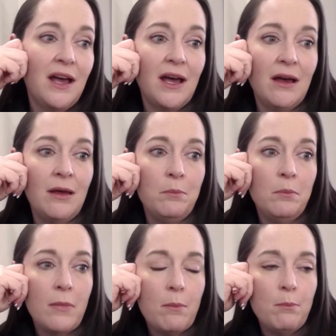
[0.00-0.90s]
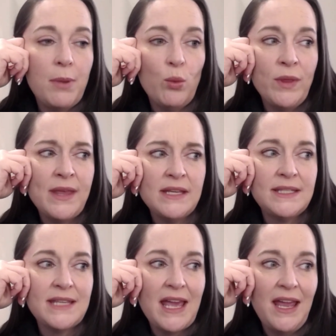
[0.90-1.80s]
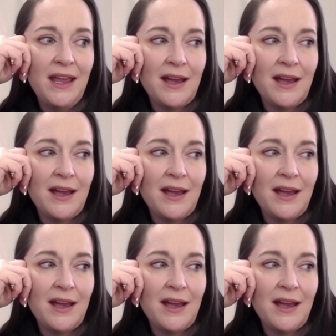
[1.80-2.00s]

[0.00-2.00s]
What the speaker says: But when they say,